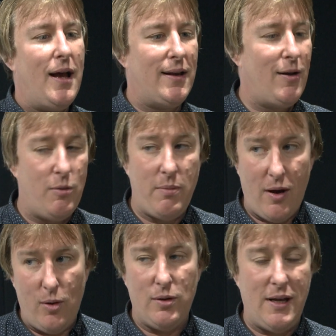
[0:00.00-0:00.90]
And lo and
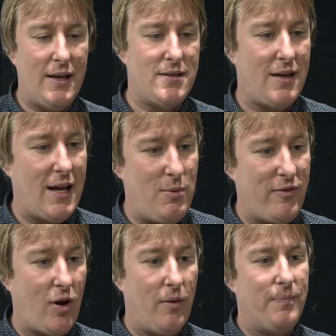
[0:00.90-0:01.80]
behold, here today
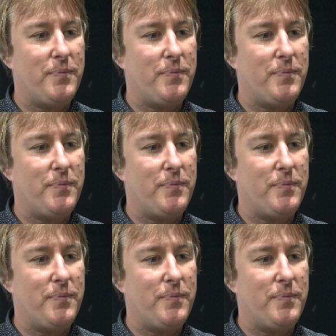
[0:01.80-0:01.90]
we've got